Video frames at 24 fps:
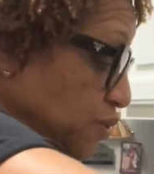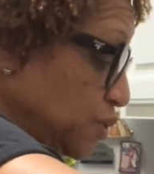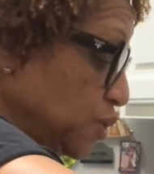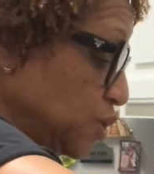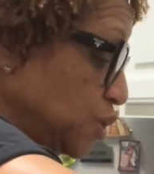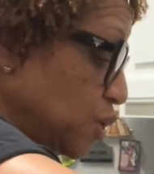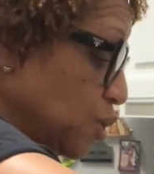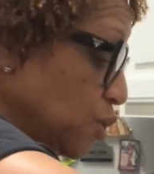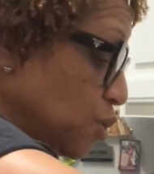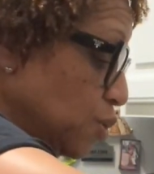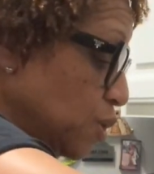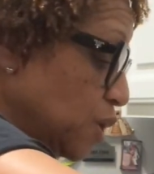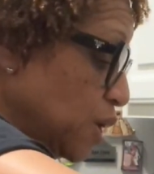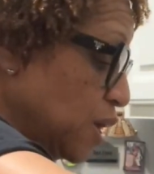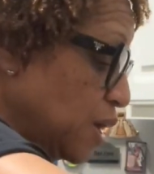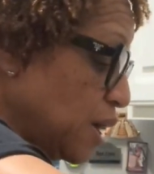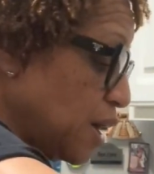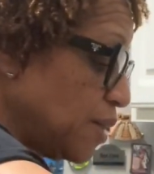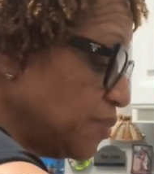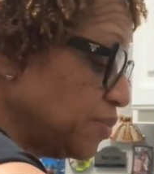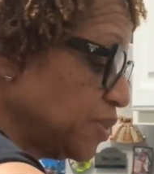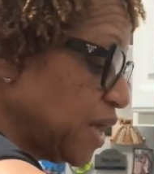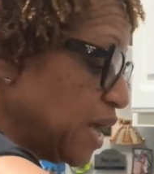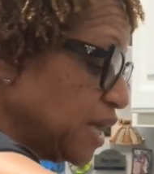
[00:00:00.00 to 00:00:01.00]
You know,
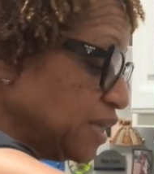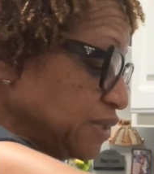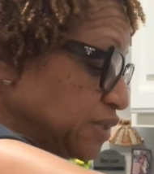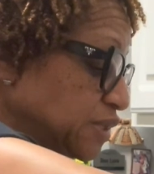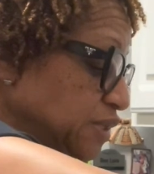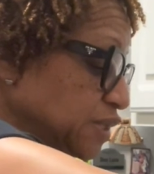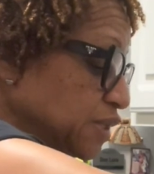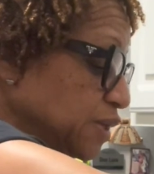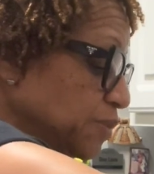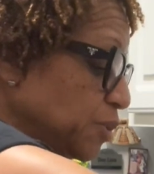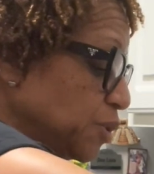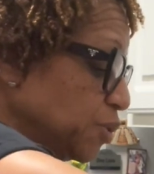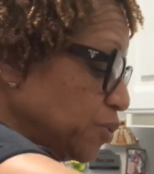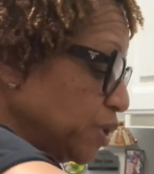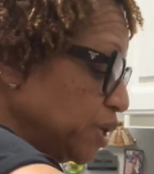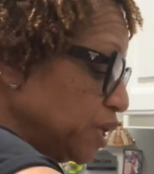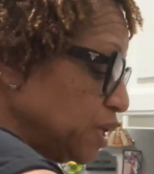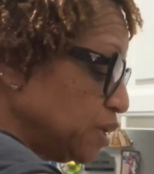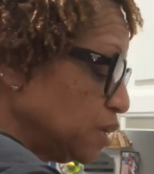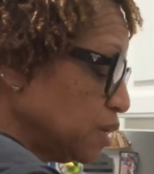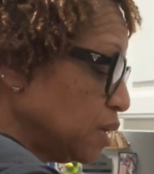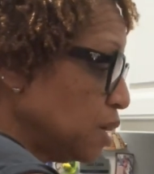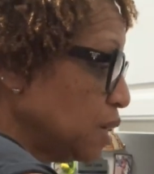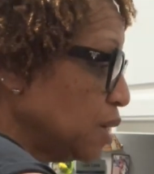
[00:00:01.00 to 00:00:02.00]
I'm not
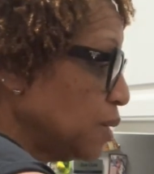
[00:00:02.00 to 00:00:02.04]
simmering,